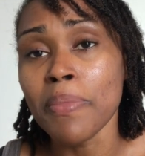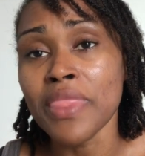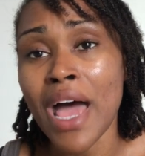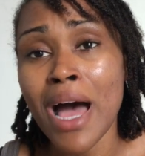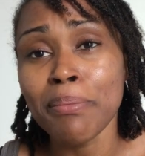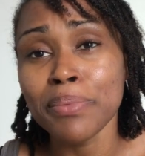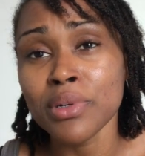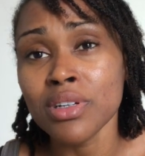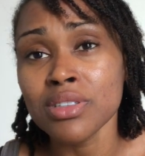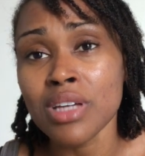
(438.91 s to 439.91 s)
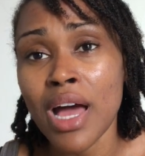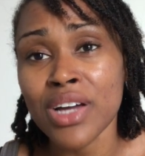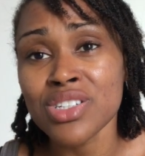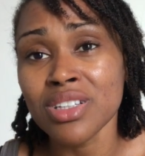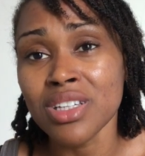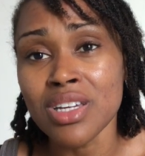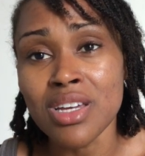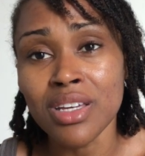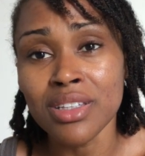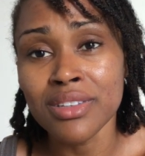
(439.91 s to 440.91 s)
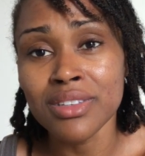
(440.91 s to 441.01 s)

The app actually